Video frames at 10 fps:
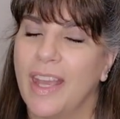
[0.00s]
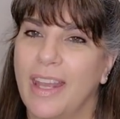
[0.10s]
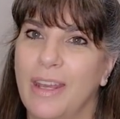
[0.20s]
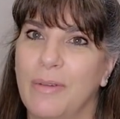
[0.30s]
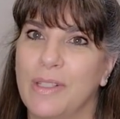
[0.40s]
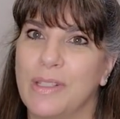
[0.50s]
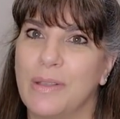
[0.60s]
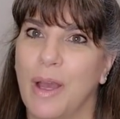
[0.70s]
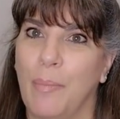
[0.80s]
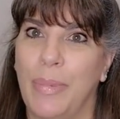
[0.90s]
And it was
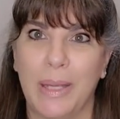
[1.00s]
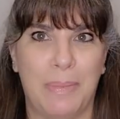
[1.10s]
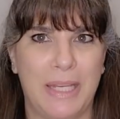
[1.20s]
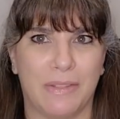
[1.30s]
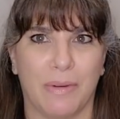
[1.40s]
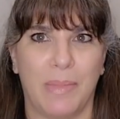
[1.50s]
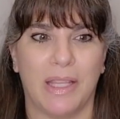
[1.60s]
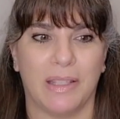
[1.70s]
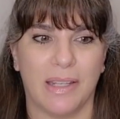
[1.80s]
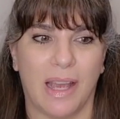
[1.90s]
a big piece for me
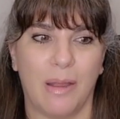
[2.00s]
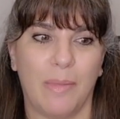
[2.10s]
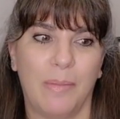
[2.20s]
at the time.